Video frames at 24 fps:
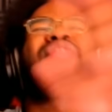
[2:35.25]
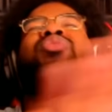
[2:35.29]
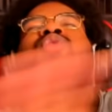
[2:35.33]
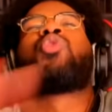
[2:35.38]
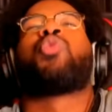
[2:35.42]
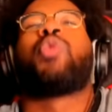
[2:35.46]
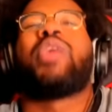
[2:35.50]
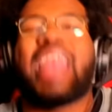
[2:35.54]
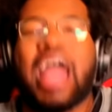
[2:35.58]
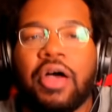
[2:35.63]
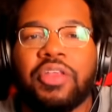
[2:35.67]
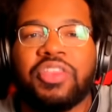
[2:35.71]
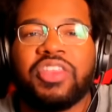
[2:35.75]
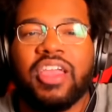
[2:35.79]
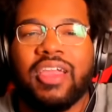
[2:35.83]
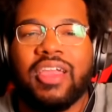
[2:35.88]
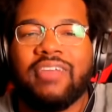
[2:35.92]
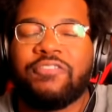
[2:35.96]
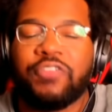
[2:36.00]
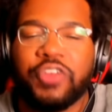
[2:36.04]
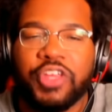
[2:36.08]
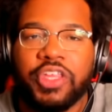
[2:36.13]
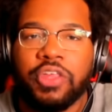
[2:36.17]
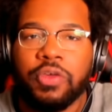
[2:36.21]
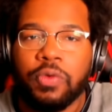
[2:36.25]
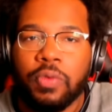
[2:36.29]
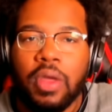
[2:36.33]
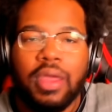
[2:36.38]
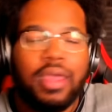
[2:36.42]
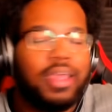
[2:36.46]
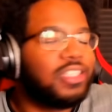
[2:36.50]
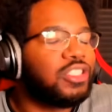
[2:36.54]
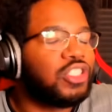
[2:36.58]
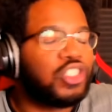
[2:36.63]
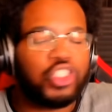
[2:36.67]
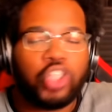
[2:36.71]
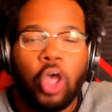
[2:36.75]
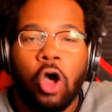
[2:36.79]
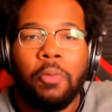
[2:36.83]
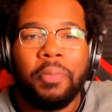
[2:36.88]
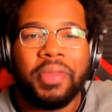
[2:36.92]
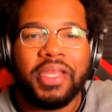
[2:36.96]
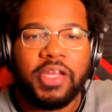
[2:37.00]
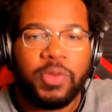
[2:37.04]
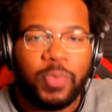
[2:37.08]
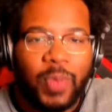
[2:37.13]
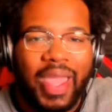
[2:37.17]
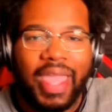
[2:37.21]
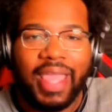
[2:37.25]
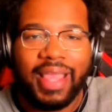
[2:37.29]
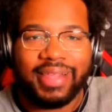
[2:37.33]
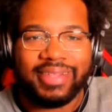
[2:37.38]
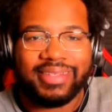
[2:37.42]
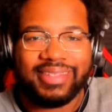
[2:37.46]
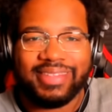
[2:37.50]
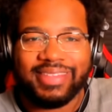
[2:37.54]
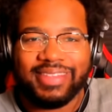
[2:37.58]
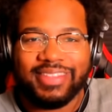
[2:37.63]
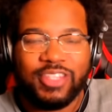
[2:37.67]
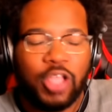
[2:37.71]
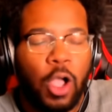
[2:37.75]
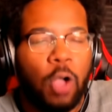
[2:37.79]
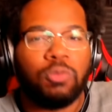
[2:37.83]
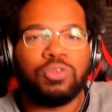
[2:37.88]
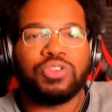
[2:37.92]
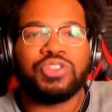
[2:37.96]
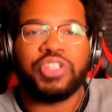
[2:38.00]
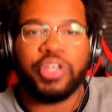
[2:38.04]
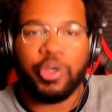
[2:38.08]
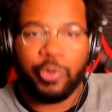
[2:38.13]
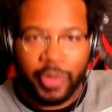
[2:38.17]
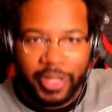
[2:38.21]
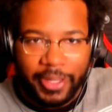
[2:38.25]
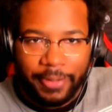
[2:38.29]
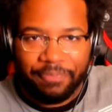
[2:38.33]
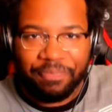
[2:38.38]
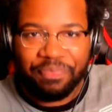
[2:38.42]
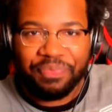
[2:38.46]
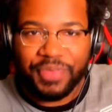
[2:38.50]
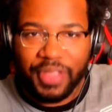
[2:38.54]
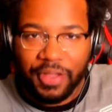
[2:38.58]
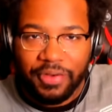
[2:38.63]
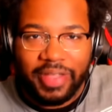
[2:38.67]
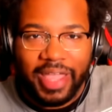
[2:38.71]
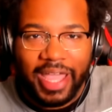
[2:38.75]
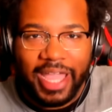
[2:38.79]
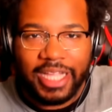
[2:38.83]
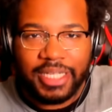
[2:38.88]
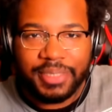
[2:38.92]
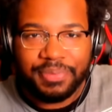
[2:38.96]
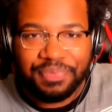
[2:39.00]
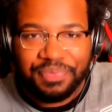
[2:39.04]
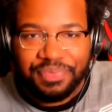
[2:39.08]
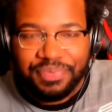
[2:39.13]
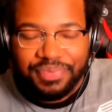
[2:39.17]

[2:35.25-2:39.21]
threw it out there for you so many ways. Don't do it, okay?